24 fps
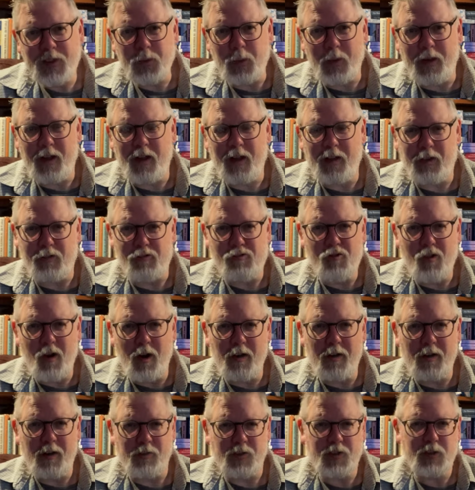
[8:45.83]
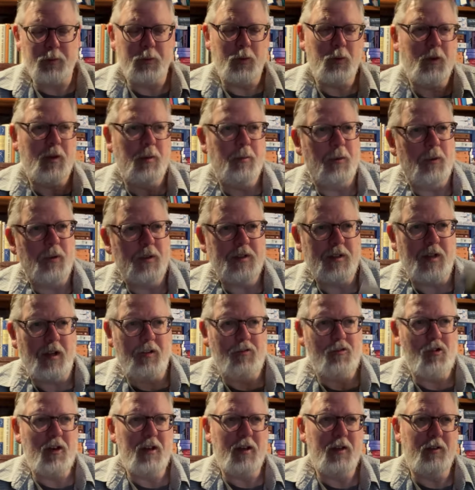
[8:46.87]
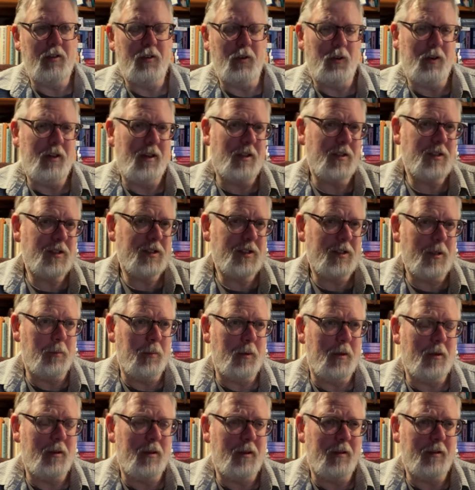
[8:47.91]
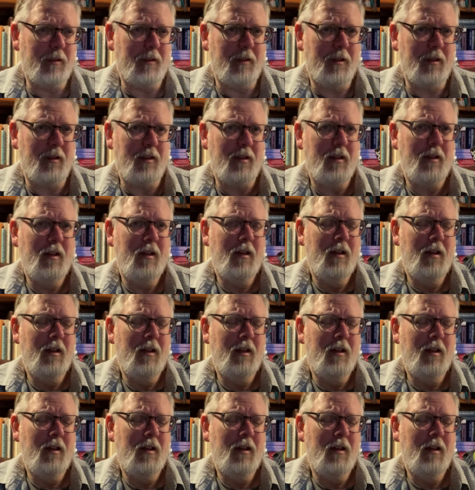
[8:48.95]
is when I had a run of spooky books that I really enjoyed last summer, I think.